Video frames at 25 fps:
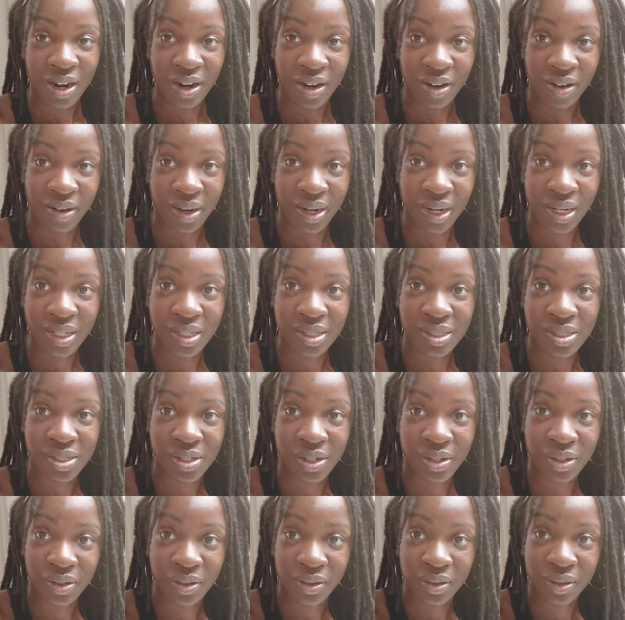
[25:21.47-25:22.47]
All right,
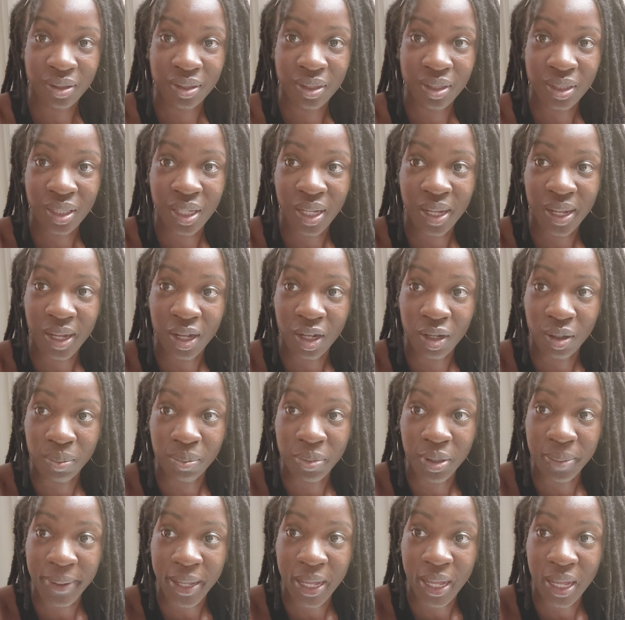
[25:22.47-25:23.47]
so I'll
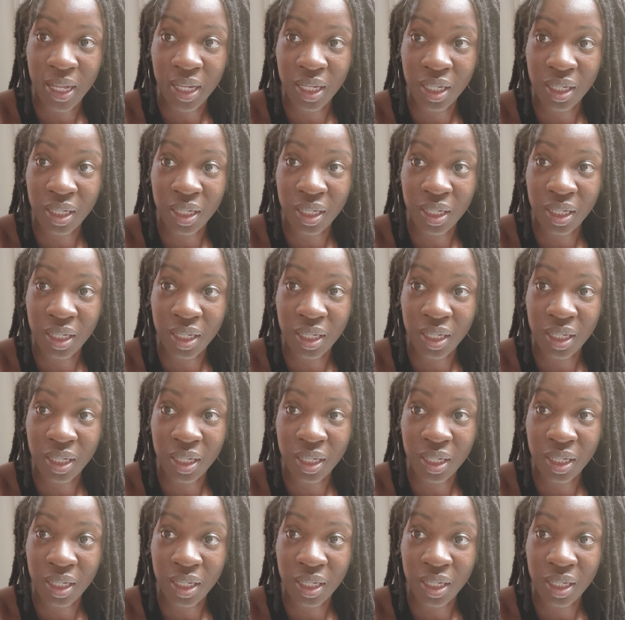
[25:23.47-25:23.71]
be back.